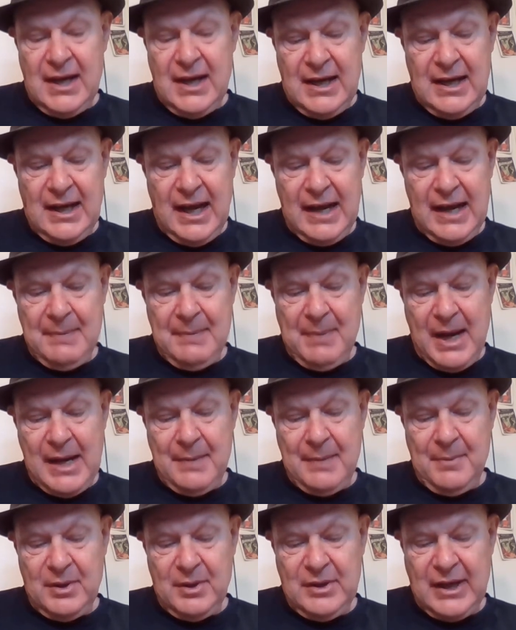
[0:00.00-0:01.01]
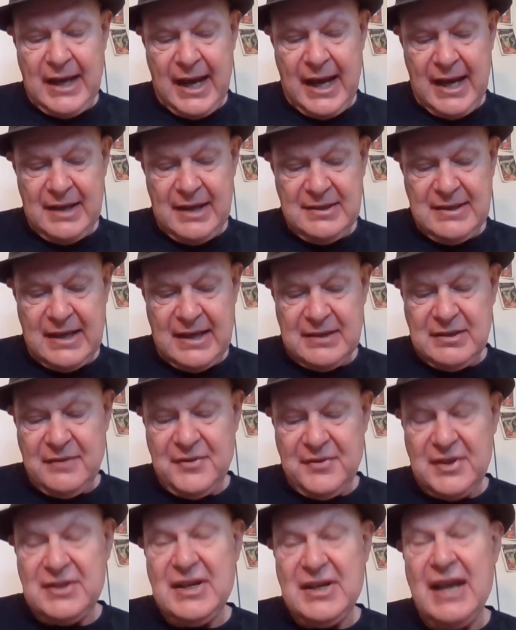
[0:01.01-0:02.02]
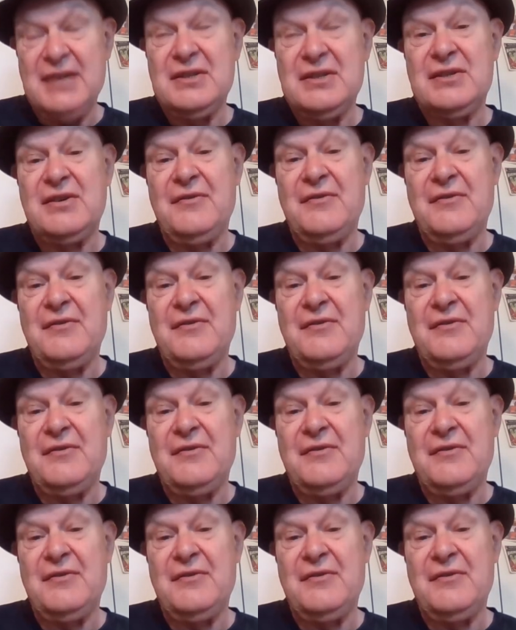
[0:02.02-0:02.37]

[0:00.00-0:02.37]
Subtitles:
he laid blame on the care sector for tens